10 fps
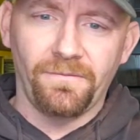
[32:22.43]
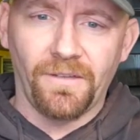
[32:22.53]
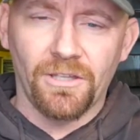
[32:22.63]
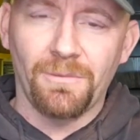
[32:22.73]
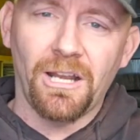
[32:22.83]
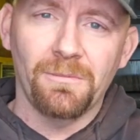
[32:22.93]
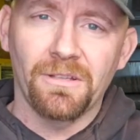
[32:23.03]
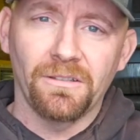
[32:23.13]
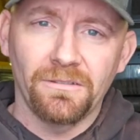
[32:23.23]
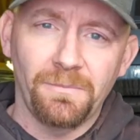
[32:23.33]
Fell in the bottom of
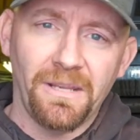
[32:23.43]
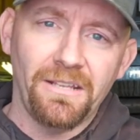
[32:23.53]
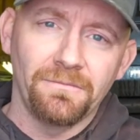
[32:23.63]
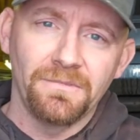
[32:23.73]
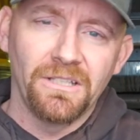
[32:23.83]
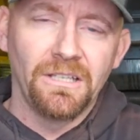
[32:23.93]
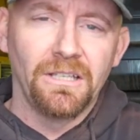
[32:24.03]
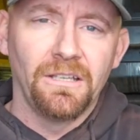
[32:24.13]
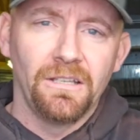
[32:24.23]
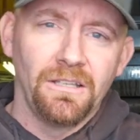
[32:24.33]
the pan.
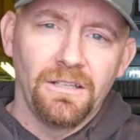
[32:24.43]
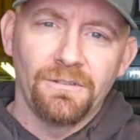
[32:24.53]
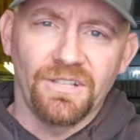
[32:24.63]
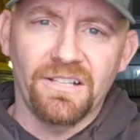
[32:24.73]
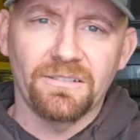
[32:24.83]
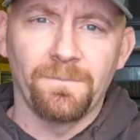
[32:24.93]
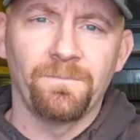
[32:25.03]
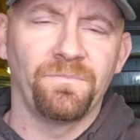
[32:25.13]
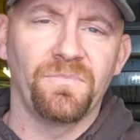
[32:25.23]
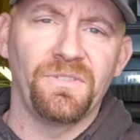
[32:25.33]
It's awesome.
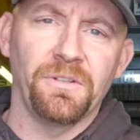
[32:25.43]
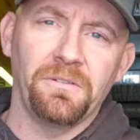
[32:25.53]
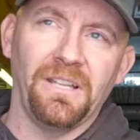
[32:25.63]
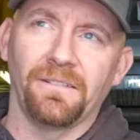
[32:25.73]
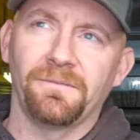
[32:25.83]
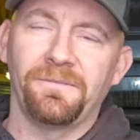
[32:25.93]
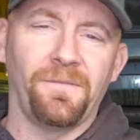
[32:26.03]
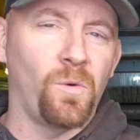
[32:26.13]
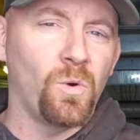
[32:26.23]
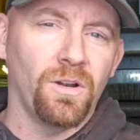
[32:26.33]
Took like
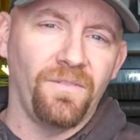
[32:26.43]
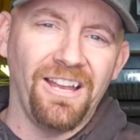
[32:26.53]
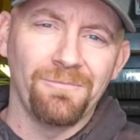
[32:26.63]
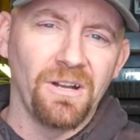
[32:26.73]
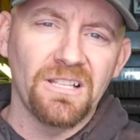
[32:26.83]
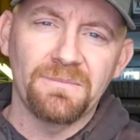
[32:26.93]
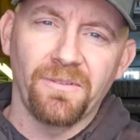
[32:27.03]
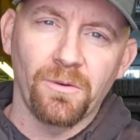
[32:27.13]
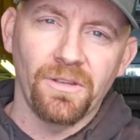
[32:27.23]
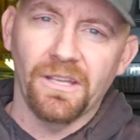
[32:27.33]
4 or 5 months
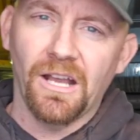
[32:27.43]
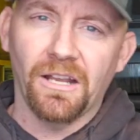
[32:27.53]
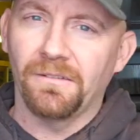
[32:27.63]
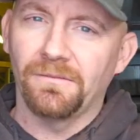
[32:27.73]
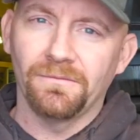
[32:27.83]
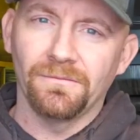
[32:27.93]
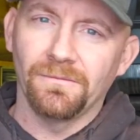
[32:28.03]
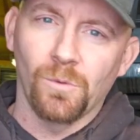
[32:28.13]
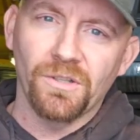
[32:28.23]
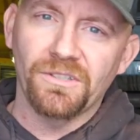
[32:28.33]
before they got it
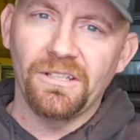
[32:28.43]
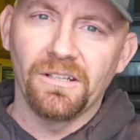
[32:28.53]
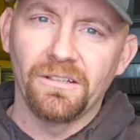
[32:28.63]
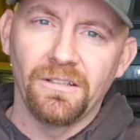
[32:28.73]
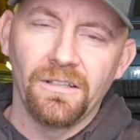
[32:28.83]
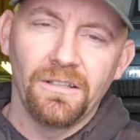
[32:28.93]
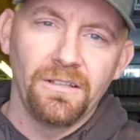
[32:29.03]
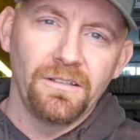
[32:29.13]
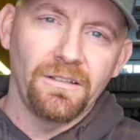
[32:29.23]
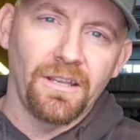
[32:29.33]
warranted,
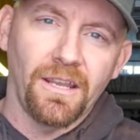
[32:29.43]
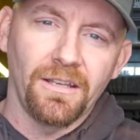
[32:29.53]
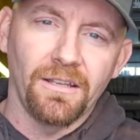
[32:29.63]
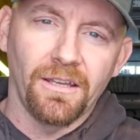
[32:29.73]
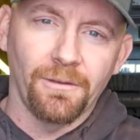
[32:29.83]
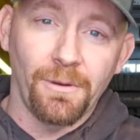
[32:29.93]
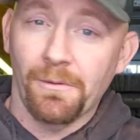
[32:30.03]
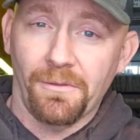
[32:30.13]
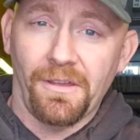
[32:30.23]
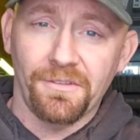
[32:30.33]
and we were
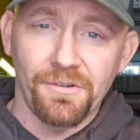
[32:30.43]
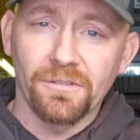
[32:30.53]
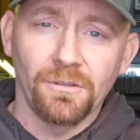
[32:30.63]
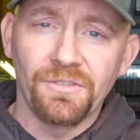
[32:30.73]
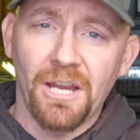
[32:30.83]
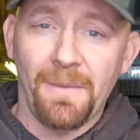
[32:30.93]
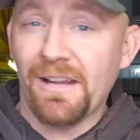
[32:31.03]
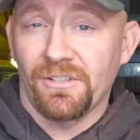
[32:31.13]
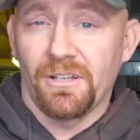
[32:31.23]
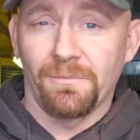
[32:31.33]
without the truck the whole time. I
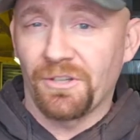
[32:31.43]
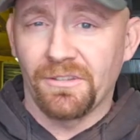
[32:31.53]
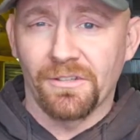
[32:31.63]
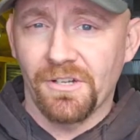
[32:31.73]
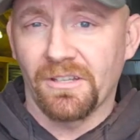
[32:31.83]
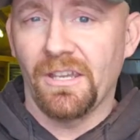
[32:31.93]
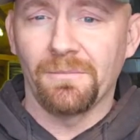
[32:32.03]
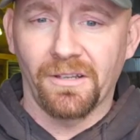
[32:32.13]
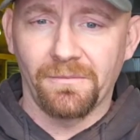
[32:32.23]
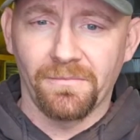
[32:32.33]
actually ended up trading the truck
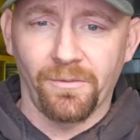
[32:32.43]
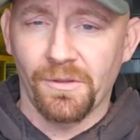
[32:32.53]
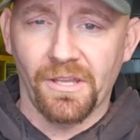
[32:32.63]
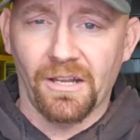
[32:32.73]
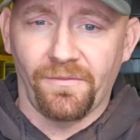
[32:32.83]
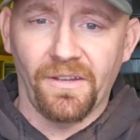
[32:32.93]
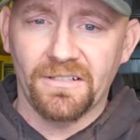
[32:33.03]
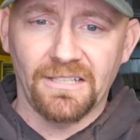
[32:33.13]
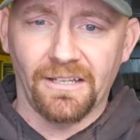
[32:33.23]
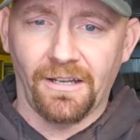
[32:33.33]
in before they got it
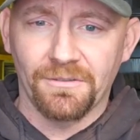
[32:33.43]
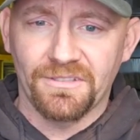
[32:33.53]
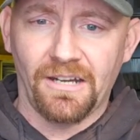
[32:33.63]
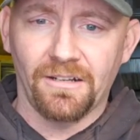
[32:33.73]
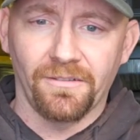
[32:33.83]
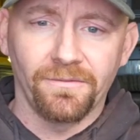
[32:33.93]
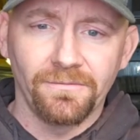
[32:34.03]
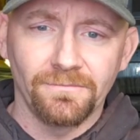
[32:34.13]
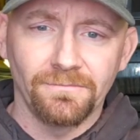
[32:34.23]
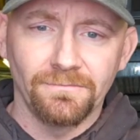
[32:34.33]
fixed. I was tired of
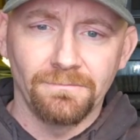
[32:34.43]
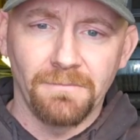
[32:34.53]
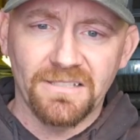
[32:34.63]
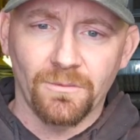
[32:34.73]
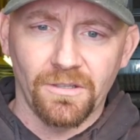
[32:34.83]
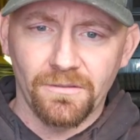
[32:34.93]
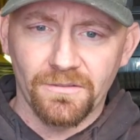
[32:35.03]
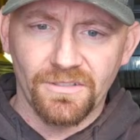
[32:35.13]
messing with it.